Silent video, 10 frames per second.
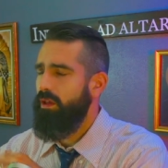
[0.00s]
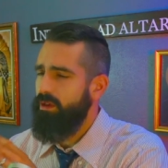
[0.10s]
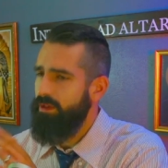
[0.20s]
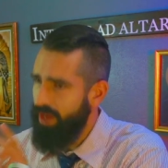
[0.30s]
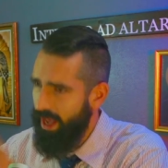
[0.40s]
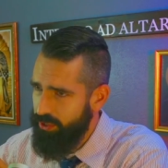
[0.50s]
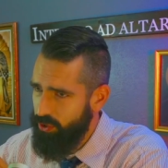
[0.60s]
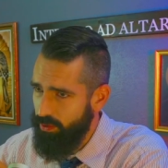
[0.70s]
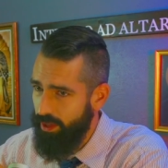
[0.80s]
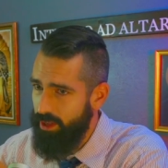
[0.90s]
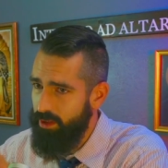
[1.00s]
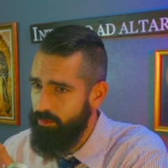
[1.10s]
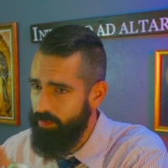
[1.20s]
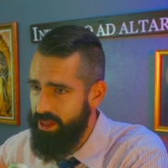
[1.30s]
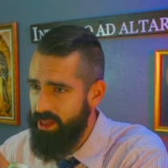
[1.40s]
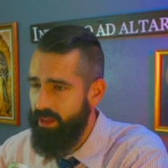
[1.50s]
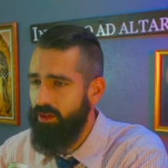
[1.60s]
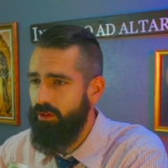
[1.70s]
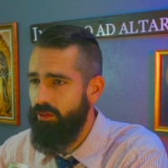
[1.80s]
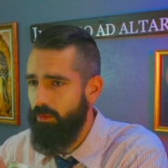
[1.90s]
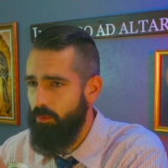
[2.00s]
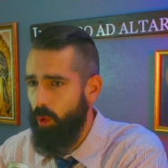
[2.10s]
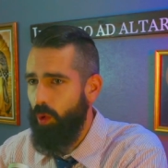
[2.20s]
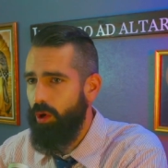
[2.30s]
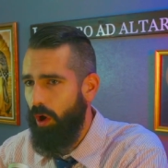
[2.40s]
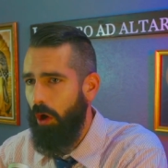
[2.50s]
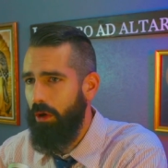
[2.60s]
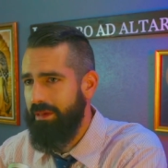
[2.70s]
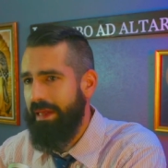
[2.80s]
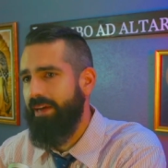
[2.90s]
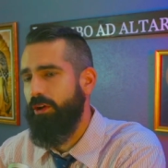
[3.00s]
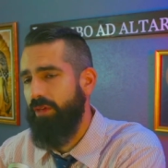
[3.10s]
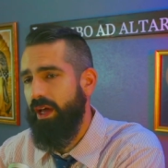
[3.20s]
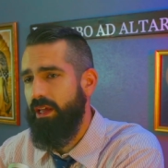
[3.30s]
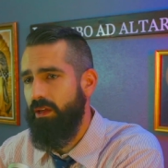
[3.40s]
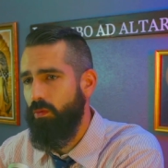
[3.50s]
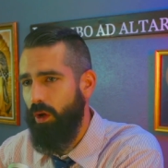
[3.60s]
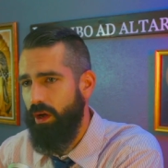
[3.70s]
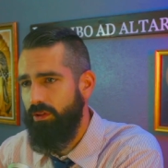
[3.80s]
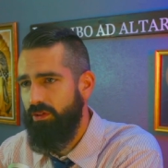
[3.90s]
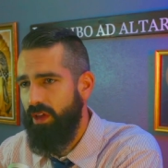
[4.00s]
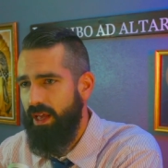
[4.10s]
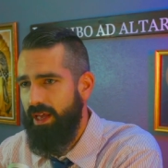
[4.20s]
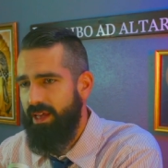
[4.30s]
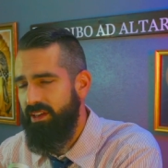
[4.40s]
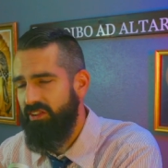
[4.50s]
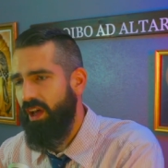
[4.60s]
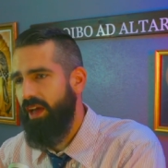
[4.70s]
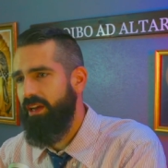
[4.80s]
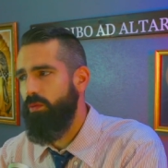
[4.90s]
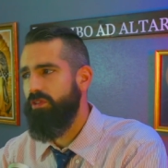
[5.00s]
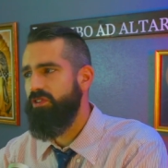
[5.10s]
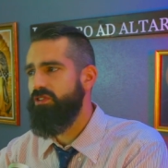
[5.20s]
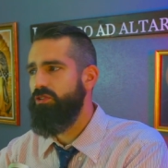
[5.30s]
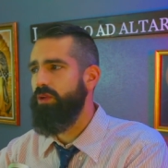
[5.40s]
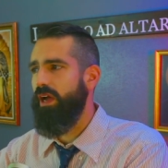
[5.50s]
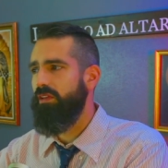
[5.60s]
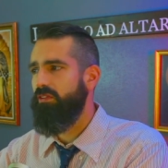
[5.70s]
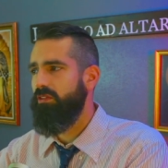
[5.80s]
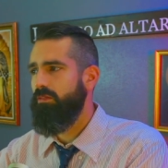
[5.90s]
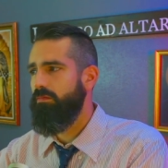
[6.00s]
Naturally, being the more hardliner that he was, he sided with the Studites.